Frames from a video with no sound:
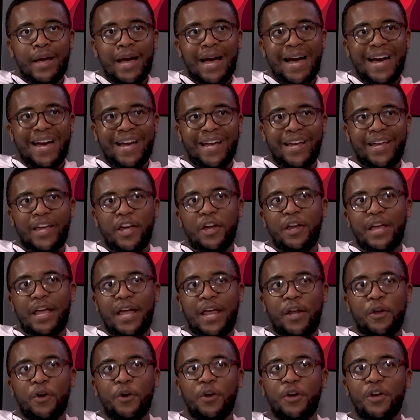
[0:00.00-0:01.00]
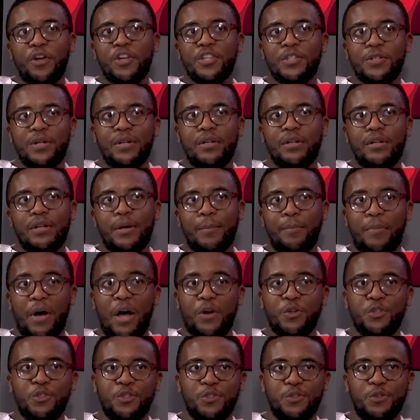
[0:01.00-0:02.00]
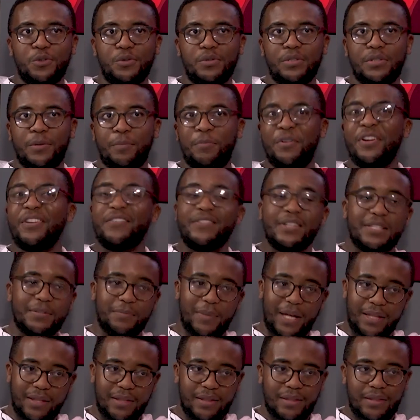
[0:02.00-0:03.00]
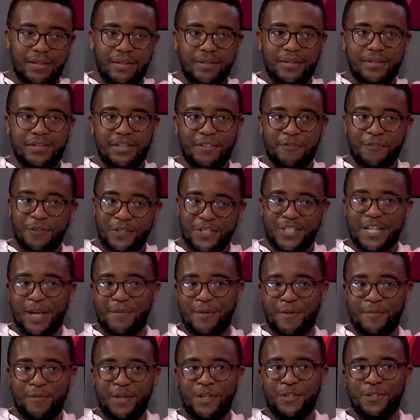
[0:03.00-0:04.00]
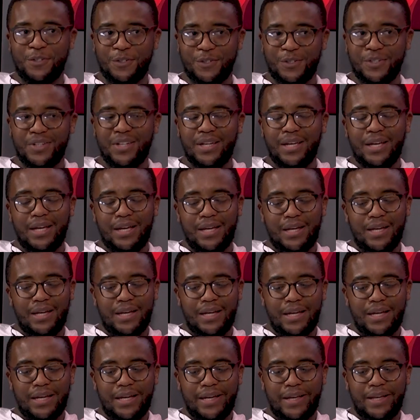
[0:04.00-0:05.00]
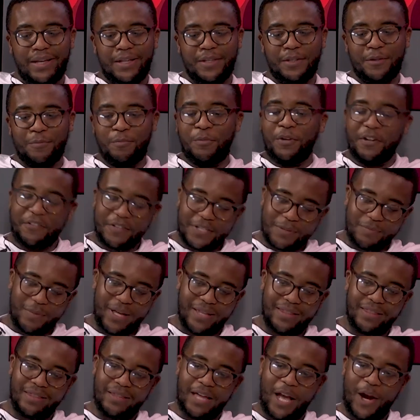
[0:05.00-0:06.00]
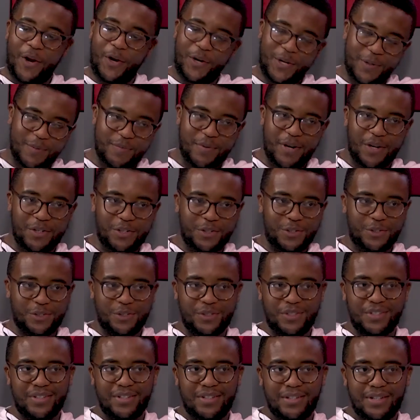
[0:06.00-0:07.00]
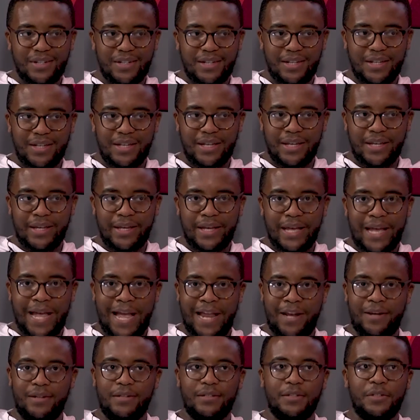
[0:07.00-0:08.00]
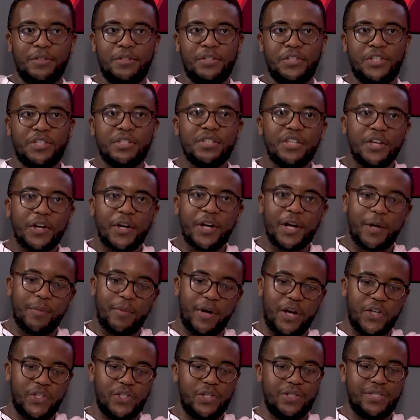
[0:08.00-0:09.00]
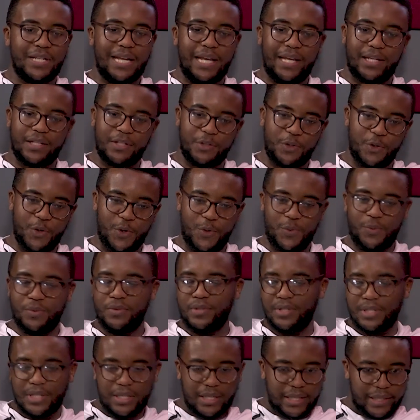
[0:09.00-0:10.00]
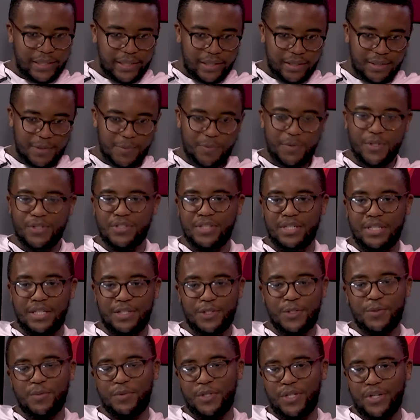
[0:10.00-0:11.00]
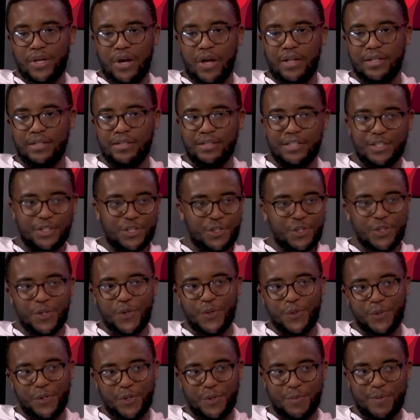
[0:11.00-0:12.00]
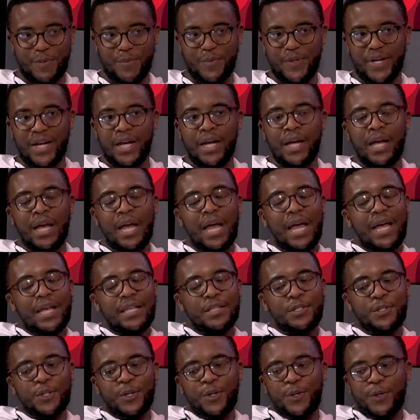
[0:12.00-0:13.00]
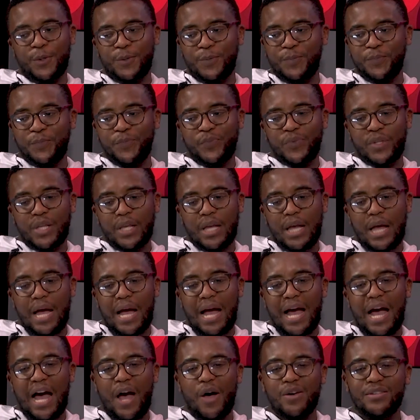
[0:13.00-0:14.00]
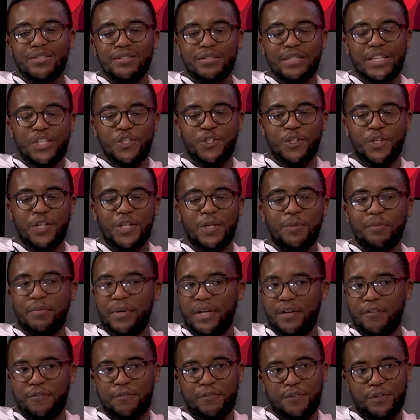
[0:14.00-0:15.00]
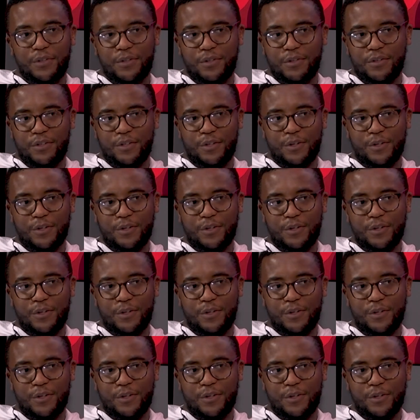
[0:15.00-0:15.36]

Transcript: I had heard about you the previous month. The first time I met you, previous month, I heard about you. And just hearing about you, I was like, no, this person needs to be on this show, you remember? So, how's the journey been for you,